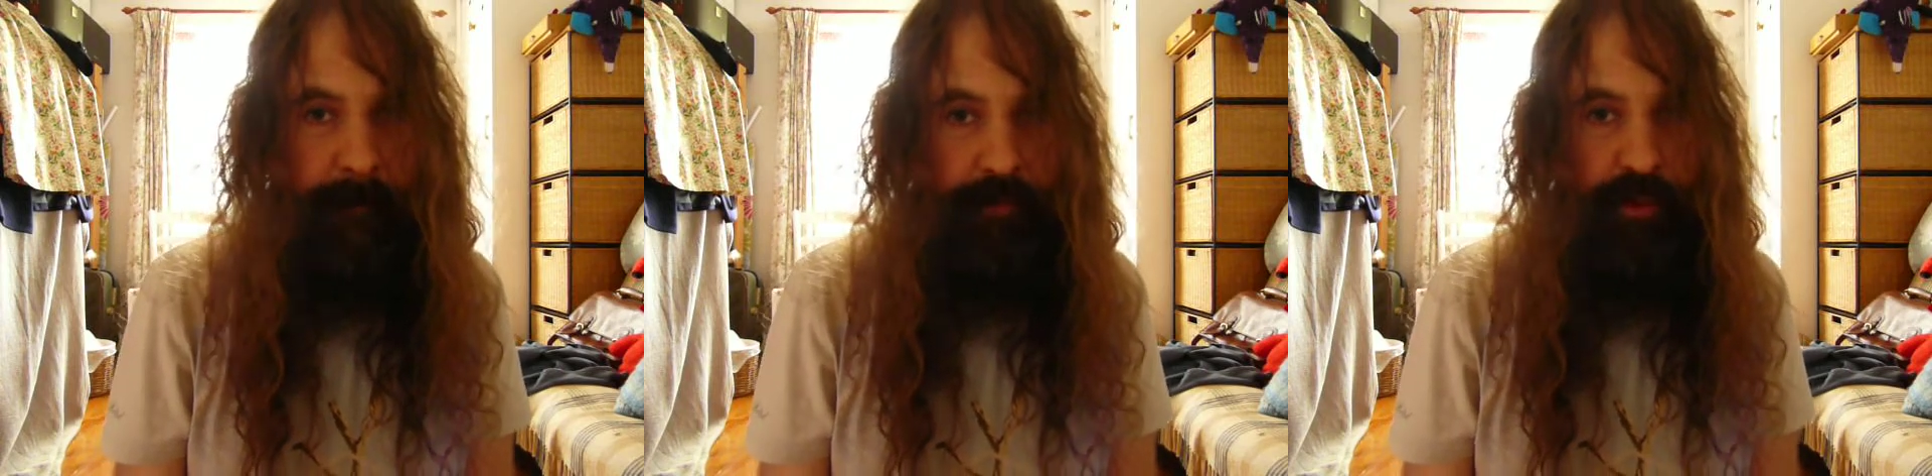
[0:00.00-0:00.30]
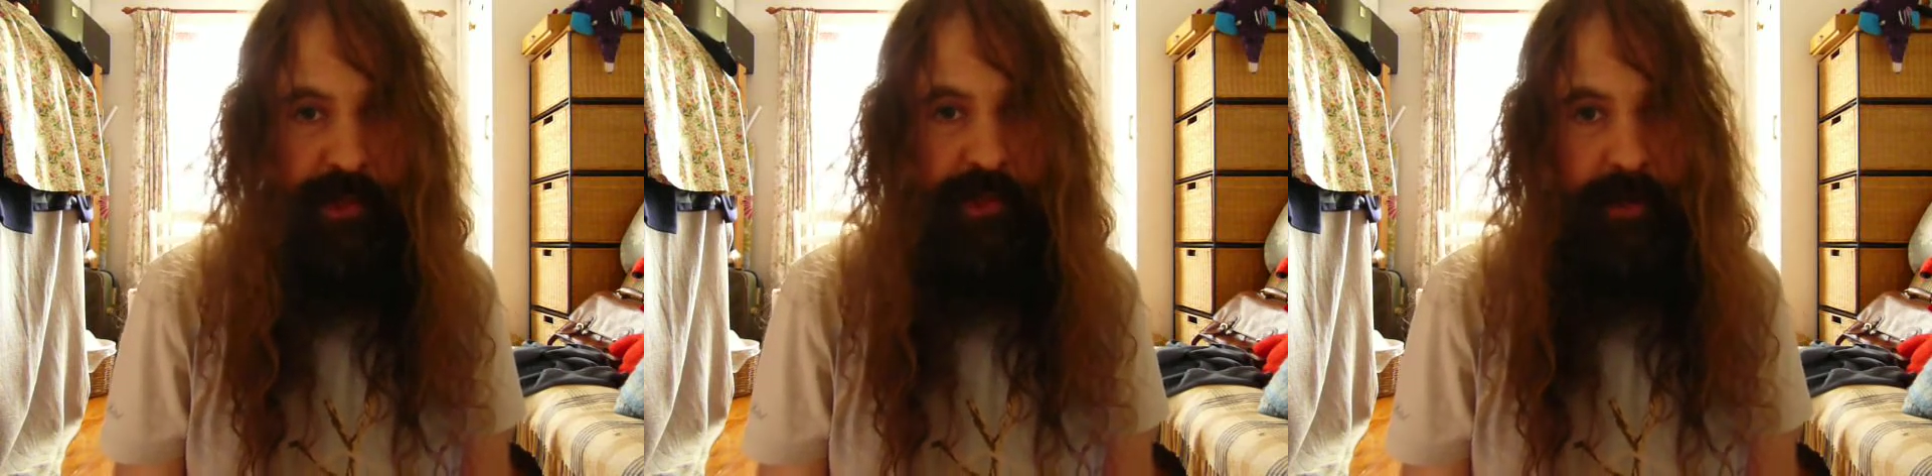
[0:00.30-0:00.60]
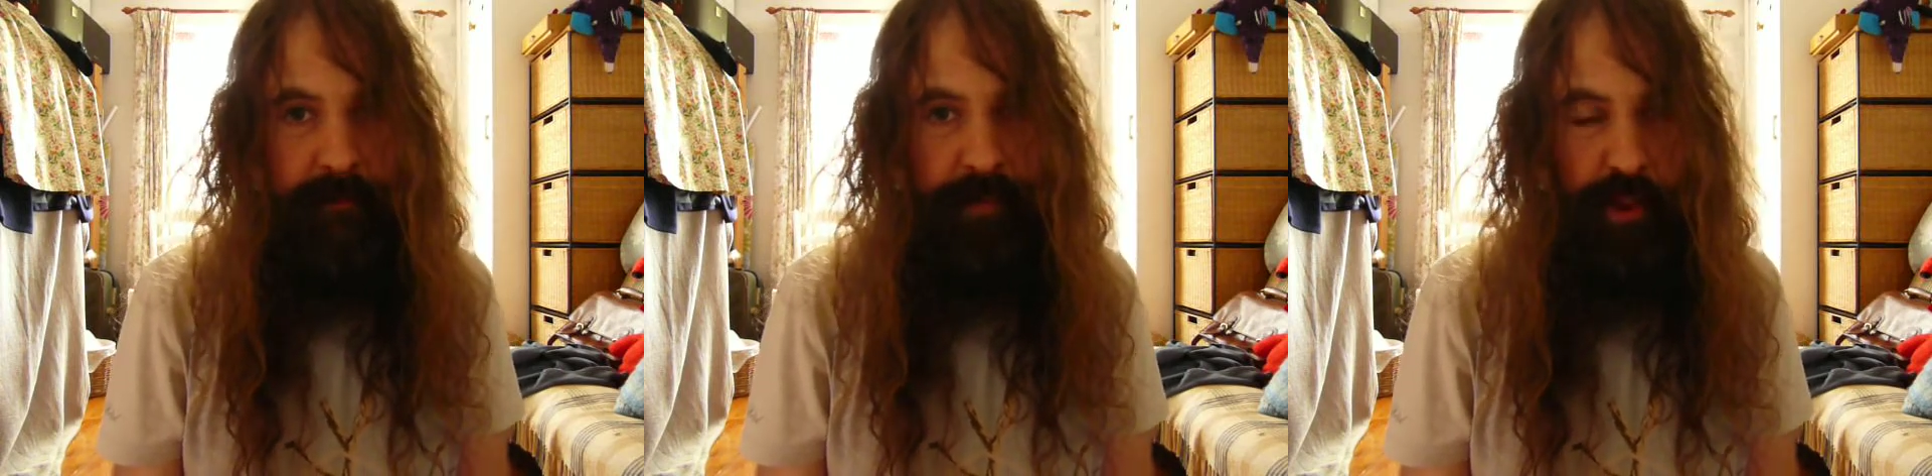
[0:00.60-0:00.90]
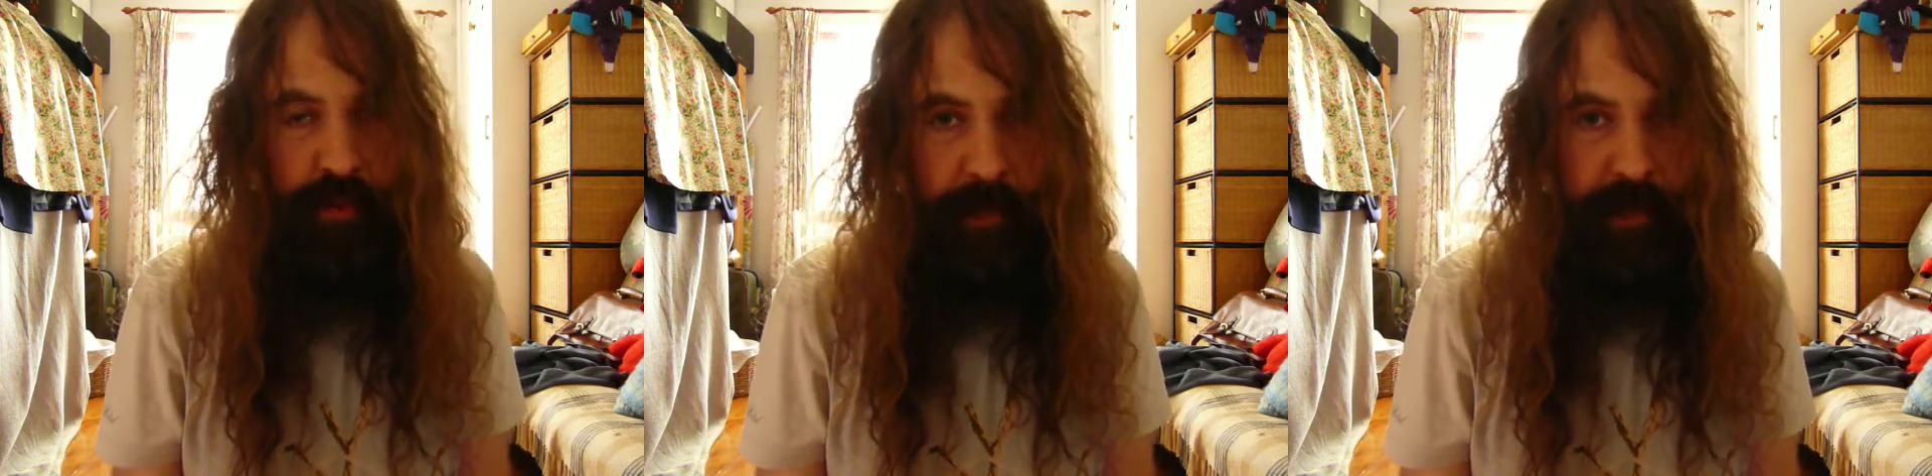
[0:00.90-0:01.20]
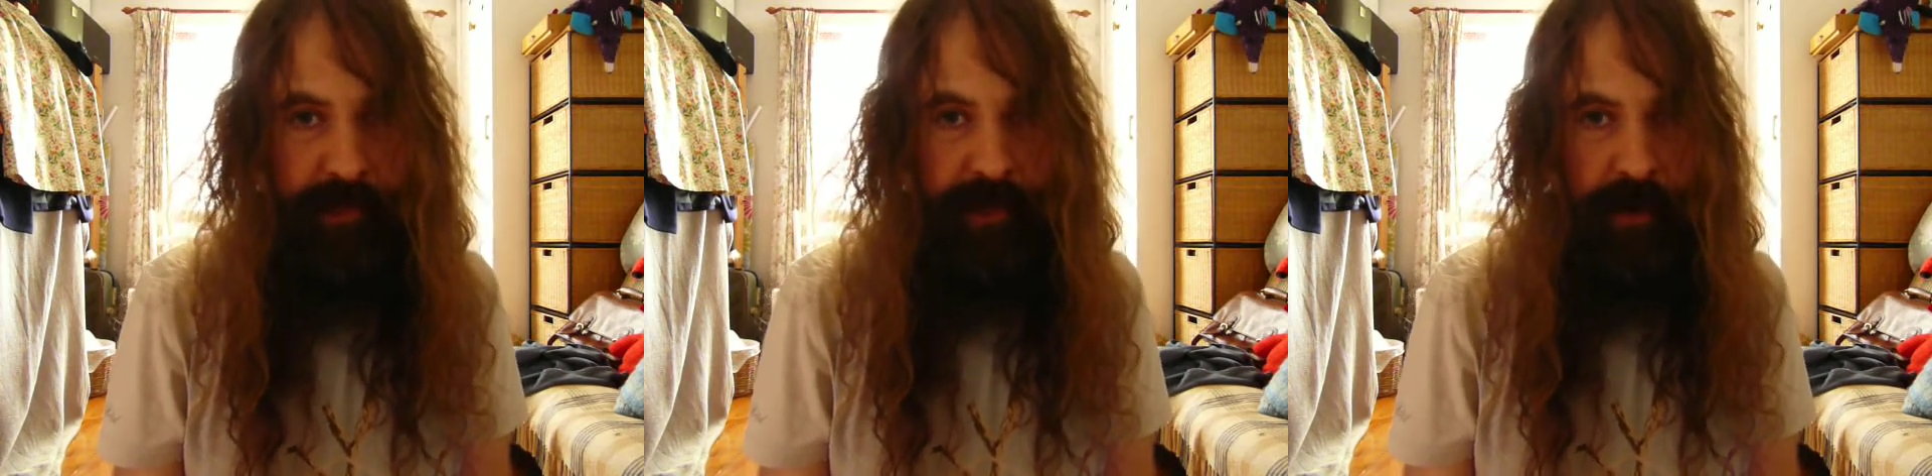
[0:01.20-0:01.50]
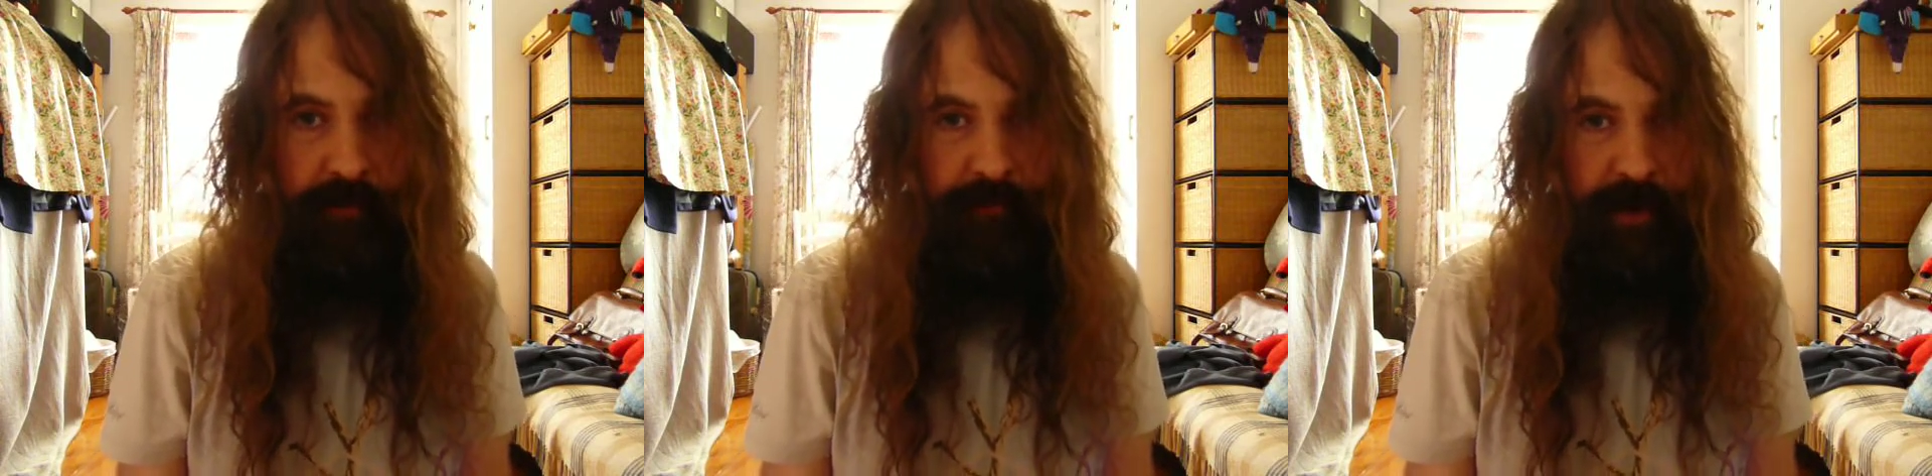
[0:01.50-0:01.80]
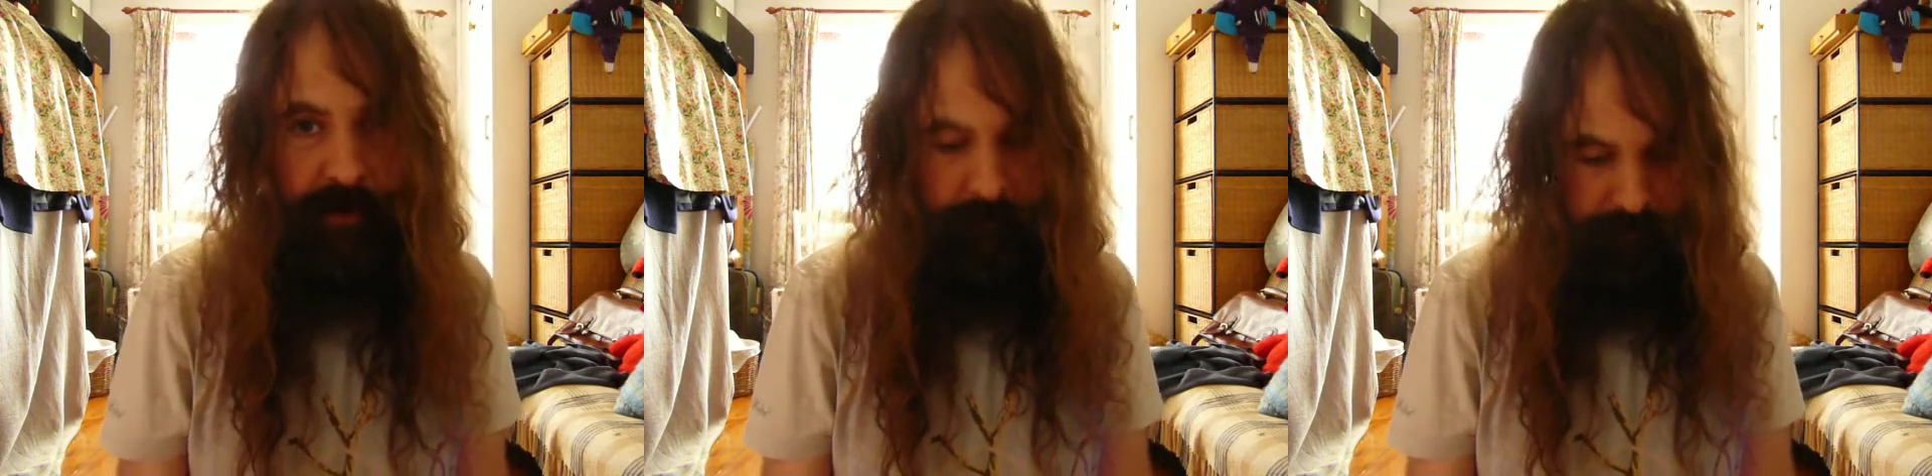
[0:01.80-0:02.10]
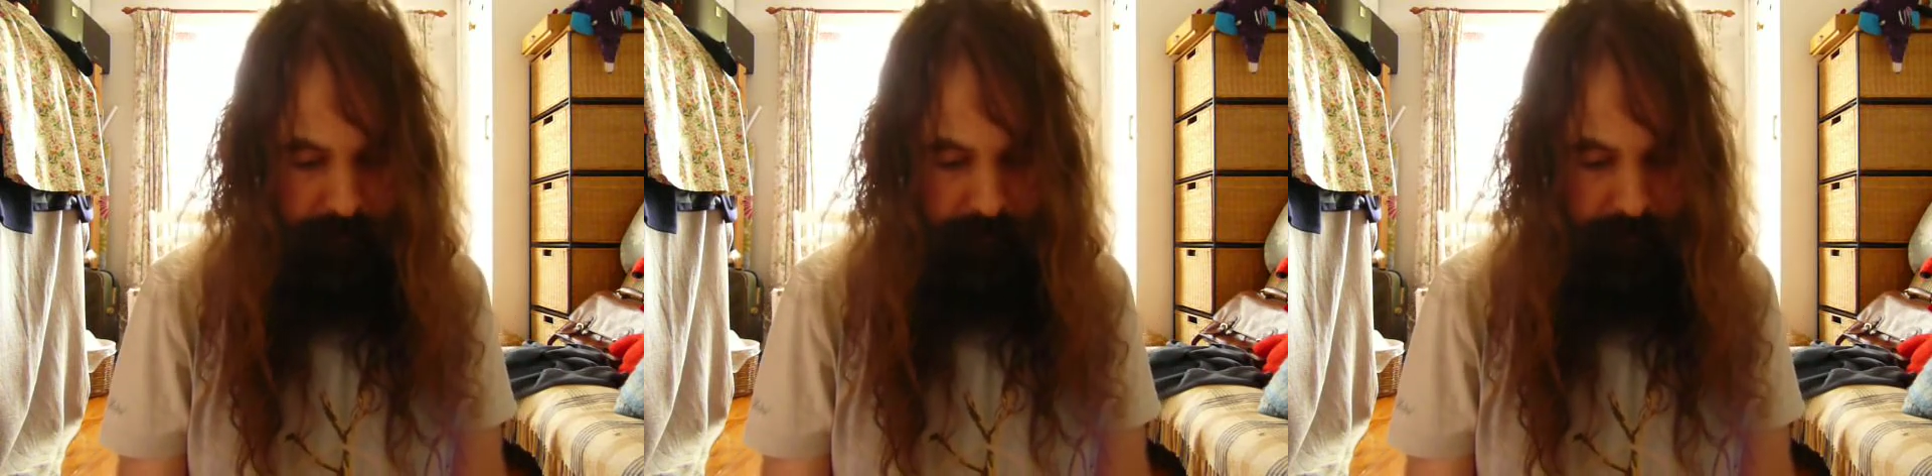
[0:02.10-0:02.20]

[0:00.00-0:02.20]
pressing Booby herself now.